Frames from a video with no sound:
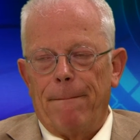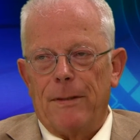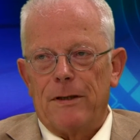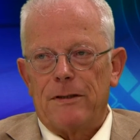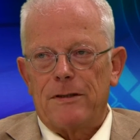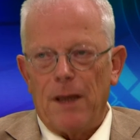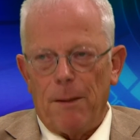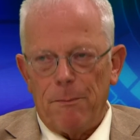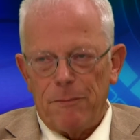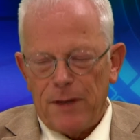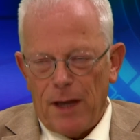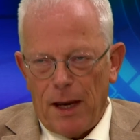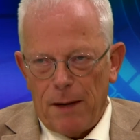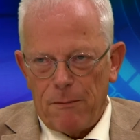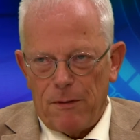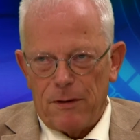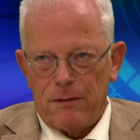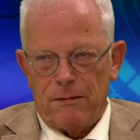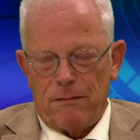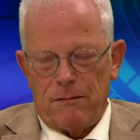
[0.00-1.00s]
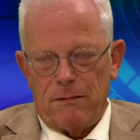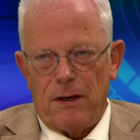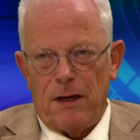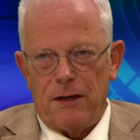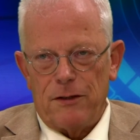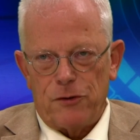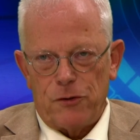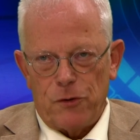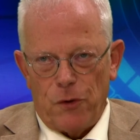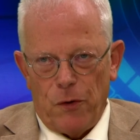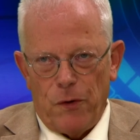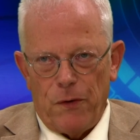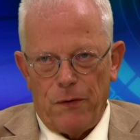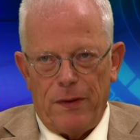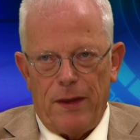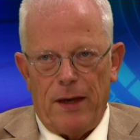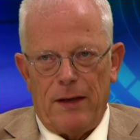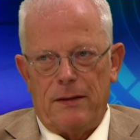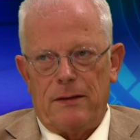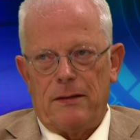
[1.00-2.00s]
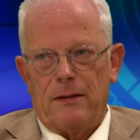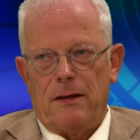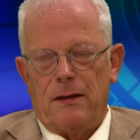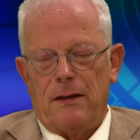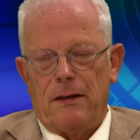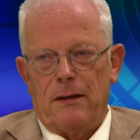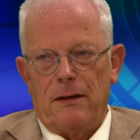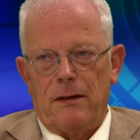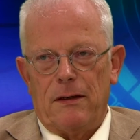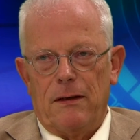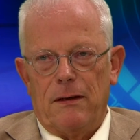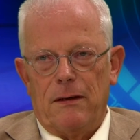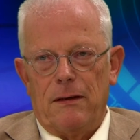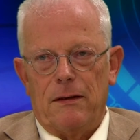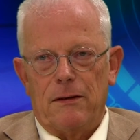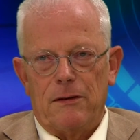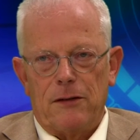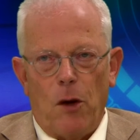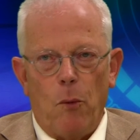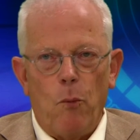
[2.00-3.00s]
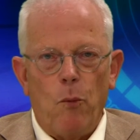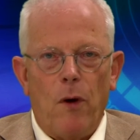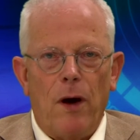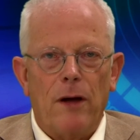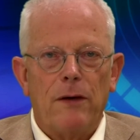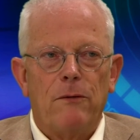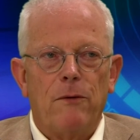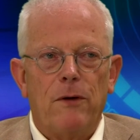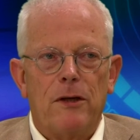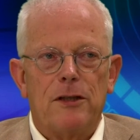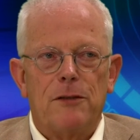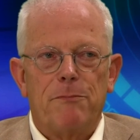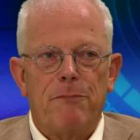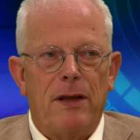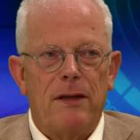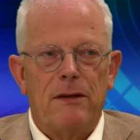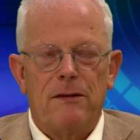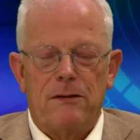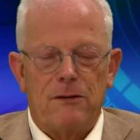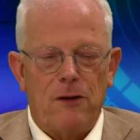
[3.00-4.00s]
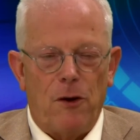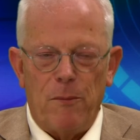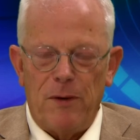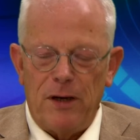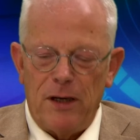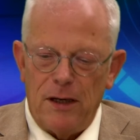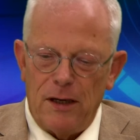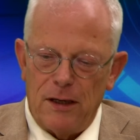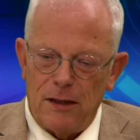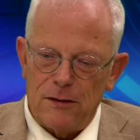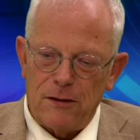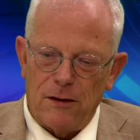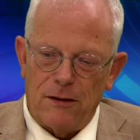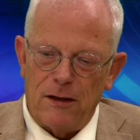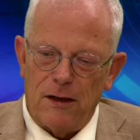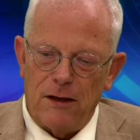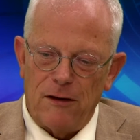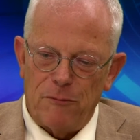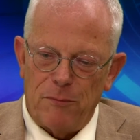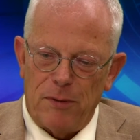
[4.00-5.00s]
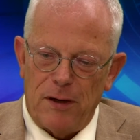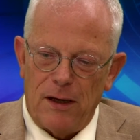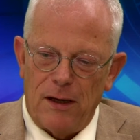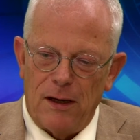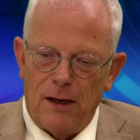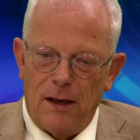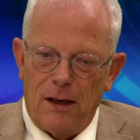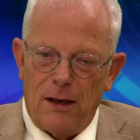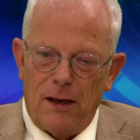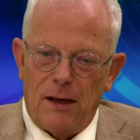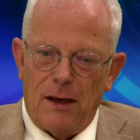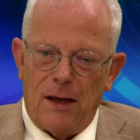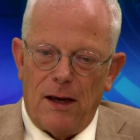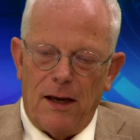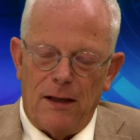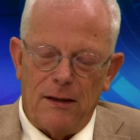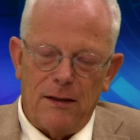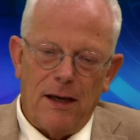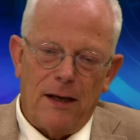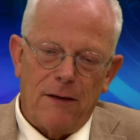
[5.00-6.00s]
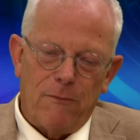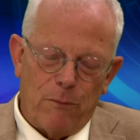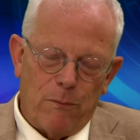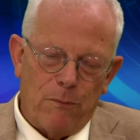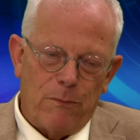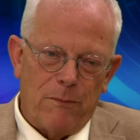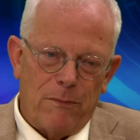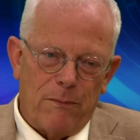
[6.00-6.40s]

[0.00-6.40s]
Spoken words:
sometimes I saw that someone who had spent so many years on the EFP and then